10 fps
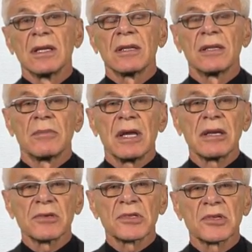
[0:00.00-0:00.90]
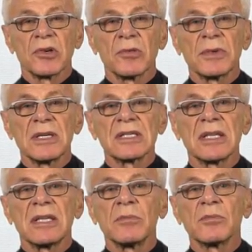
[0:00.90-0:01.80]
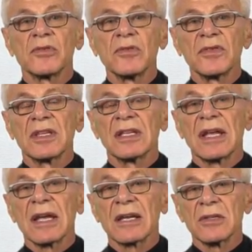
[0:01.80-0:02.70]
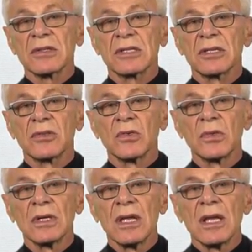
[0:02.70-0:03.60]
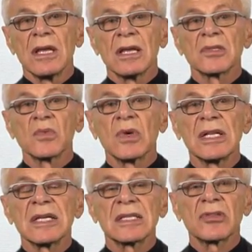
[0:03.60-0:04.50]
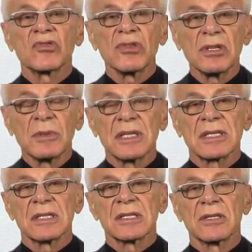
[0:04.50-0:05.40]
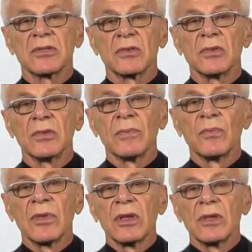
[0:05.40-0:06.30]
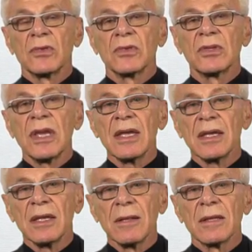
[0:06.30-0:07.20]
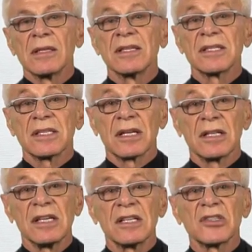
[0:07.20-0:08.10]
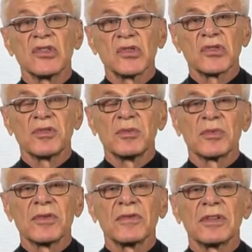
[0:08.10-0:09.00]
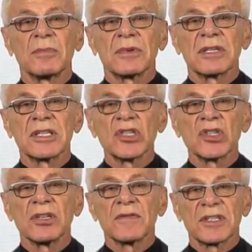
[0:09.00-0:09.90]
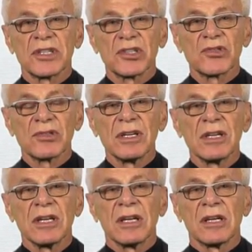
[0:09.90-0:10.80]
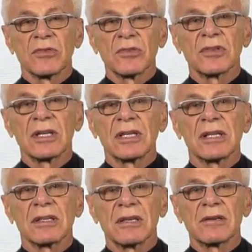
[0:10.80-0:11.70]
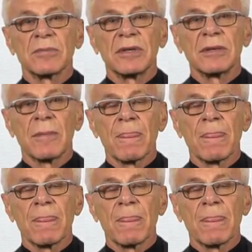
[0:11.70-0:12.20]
The microscope is an improved diagnostic tool as well as a treatment-assisted tool. Today, this technique is used to improve the precision of surgery and root canal therapy.